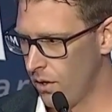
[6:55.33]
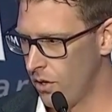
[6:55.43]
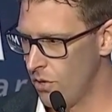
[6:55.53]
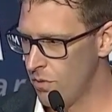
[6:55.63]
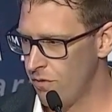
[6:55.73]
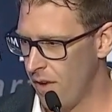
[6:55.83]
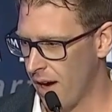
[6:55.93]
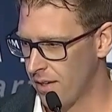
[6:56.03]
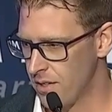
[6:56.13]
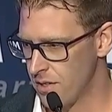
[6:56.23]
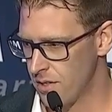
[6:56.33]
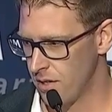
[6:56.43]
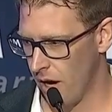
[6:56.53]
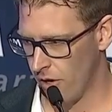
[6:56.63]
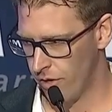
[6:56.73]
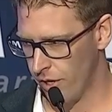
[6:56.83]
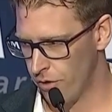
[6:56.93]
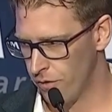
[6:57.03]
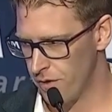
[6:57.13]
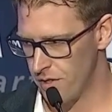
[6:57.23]
Human factors are
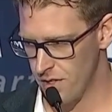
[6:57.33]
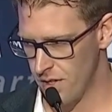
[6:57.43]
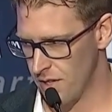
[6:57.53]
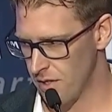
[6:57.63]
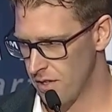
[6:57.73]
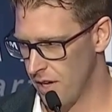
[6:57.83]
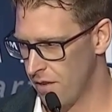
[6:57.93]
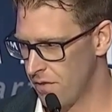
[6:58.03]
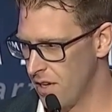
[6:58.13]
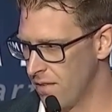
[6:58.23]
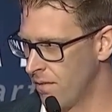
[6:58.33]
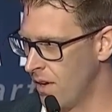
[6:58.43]
critical for success and safety.